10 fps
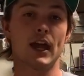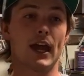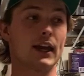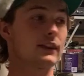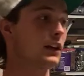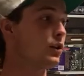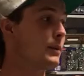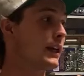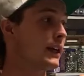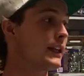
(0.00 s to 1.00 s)
and they don't
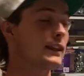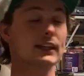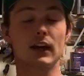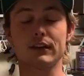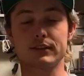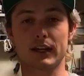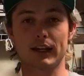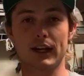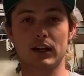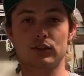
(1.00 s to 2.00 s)
make anything else that
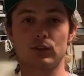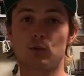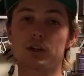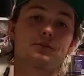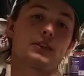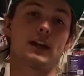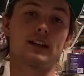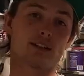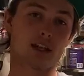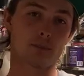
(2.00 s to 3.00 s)
can actually work for that
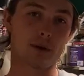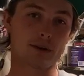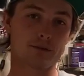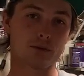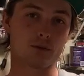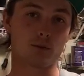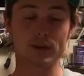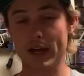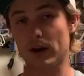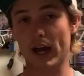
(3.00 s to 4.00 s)
intake manifold
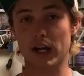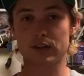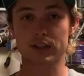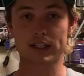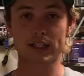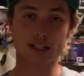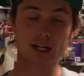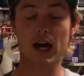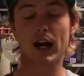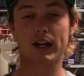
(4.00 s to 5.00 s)
without actually
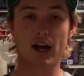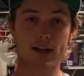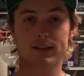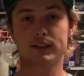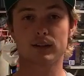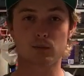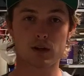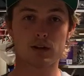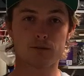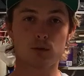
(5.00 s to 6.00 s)
getting a custom
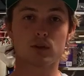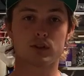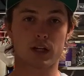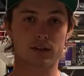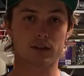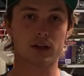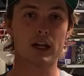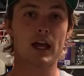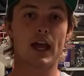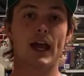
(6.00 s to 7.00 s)
fuel injector.
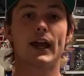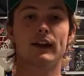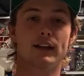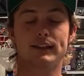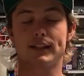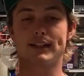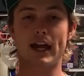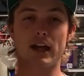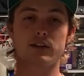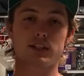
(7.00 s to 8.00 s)
And it's a
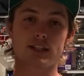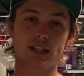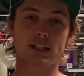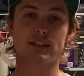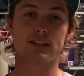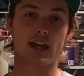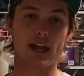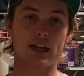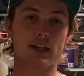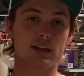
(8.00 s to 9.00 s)
-6
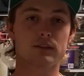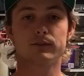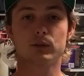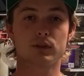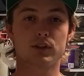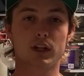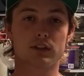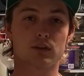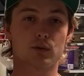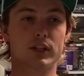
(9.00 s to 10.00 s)
AN fuel
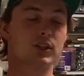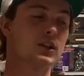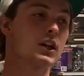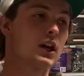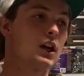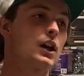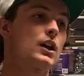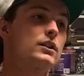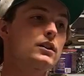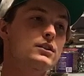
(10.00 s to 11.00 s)
injector, which
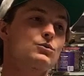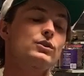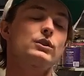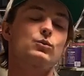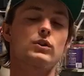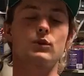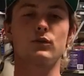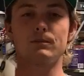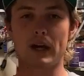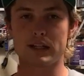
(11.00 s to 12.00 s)
doesn't really work
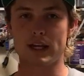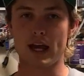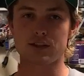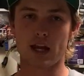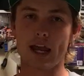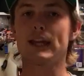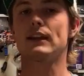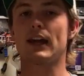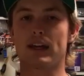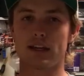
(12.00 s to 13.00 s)
with my
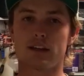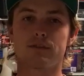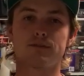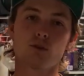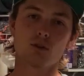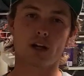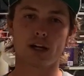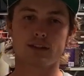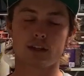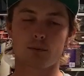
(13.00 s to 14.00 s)
-8 AN fuel
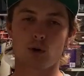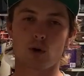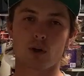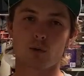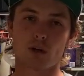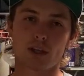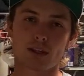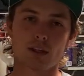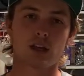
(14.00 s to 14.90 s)
lines that I'm going with.